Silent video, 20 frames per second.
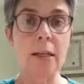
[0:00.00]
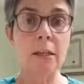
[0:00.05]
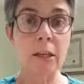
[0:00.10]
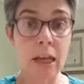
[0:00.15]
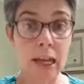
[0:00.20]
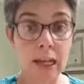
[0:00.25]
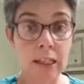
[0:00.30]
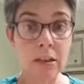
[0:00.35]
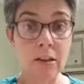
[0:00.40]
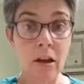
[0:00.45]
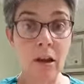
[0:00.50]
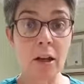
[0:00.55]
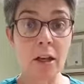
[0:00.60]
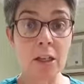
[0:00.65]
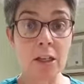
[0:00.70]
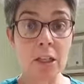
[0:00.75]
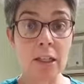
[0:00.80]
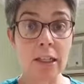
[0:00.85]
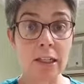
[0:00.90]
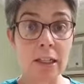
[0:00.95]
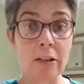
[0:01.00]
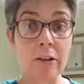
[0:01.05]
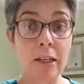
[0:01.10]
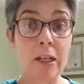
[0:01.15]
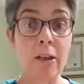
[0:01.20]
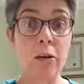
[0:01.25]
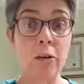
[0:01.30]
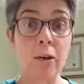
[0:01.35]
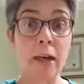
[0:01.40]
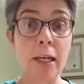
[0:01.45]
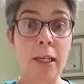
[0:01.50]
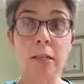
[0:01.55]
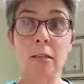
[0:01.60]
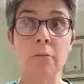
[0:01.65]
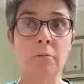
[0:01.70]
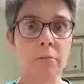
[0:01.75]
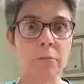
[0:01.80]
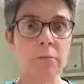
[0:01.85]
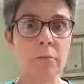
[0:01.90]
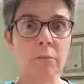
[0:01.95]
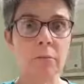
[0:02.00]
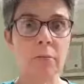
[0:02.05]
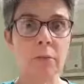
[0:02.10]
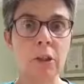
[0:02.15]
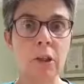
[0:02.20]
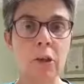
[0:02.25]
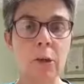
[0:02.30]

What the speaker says: acknowledge it and literally go, right, you